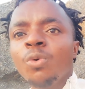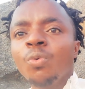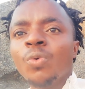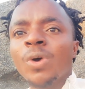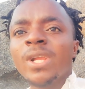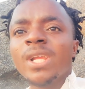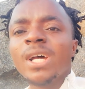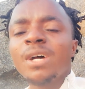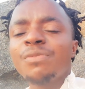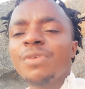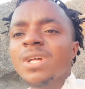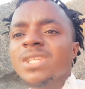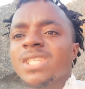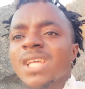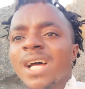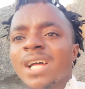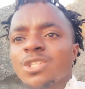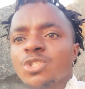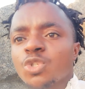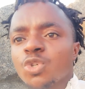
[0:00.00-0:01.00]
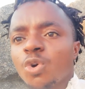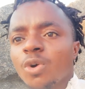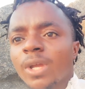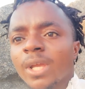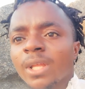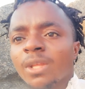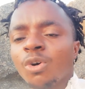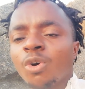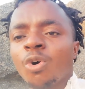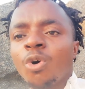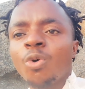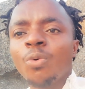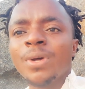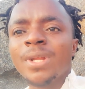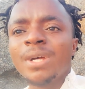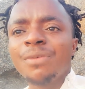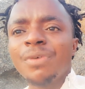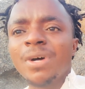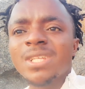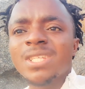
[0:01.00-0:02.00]
whenever they are talking or
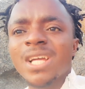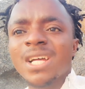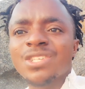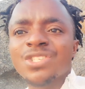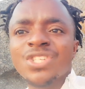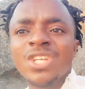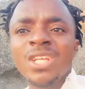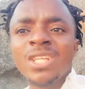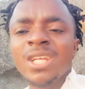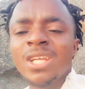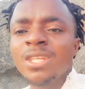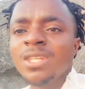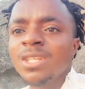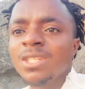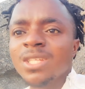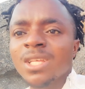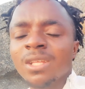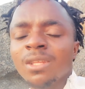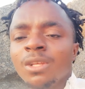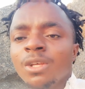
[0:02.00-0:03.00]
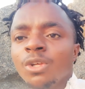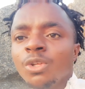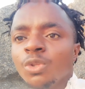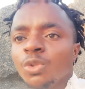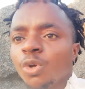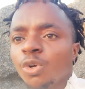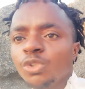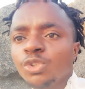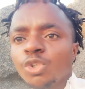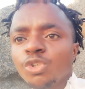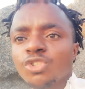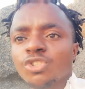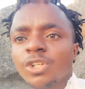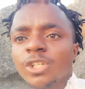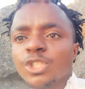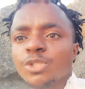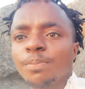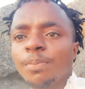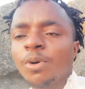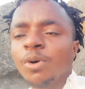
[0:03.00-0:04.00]
whenever they are saying anything, don't just
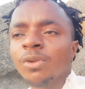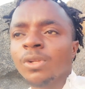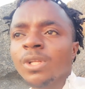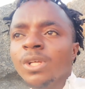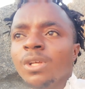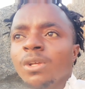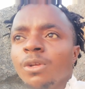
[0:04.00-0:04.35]
respond.